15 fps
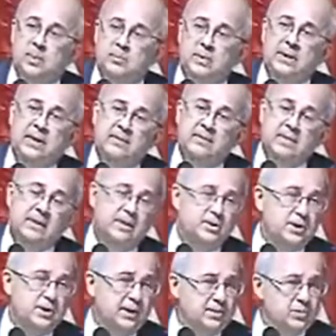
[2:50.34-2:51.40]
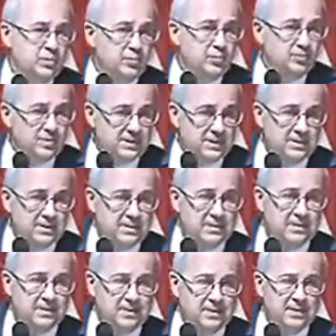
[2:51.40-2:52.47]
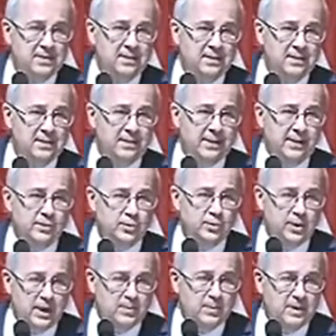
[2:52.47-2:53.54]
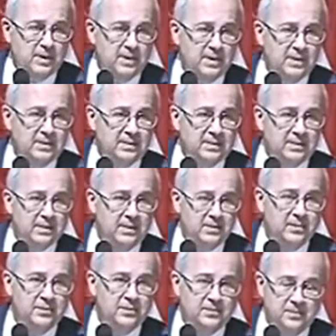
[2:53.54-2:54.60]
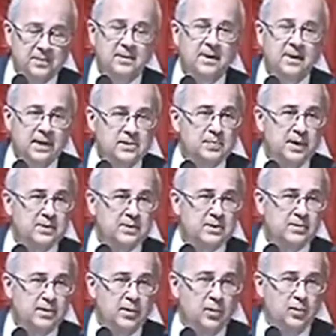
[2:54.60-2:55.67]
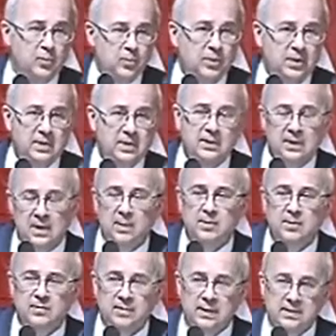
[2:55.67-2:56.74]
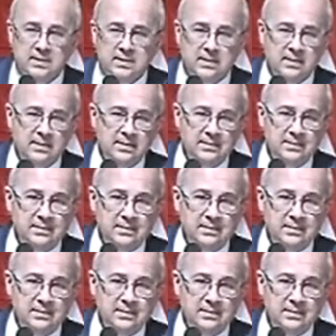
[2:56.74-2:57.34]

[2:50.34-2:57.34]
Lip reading: people here have had a chance to visit the Culturama and other aspects of our work in the Library of Alexandria.